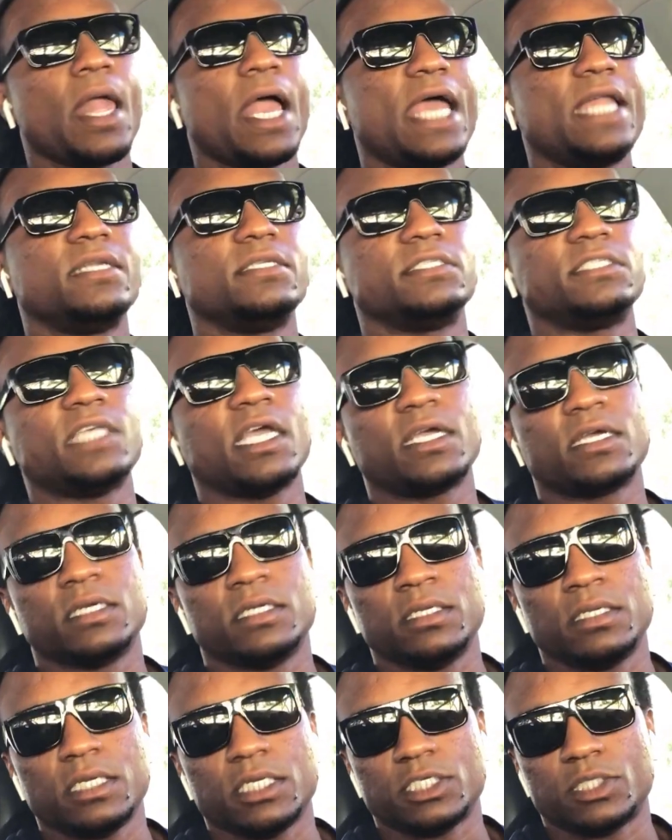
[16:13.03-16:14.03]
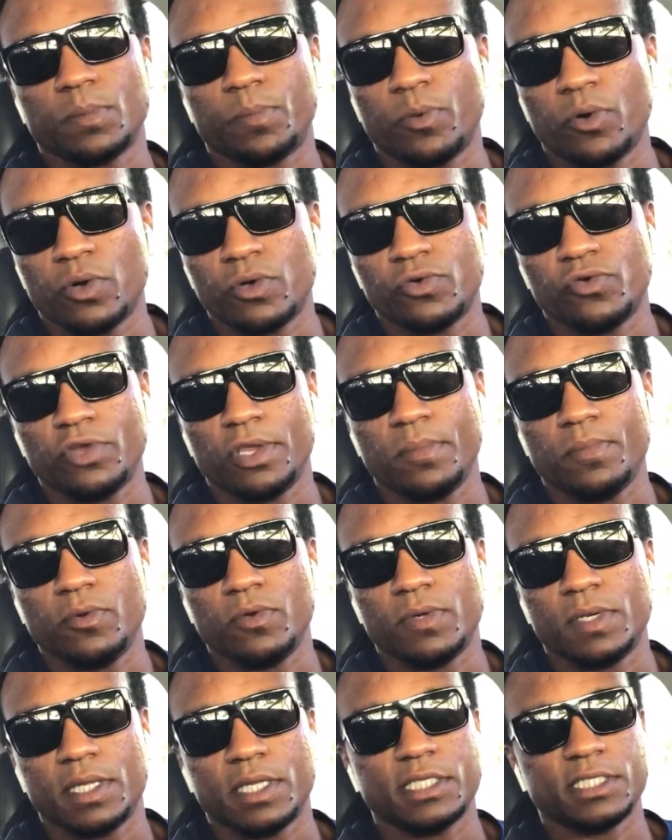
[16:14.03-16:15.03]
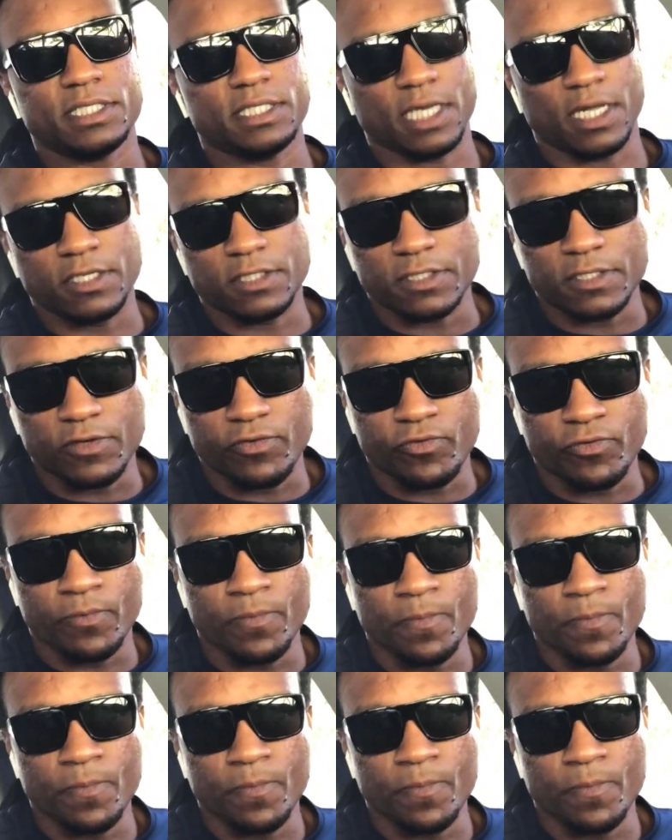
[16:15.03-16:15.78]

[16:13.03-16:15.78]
And the second is the Porn Reboot Intensive.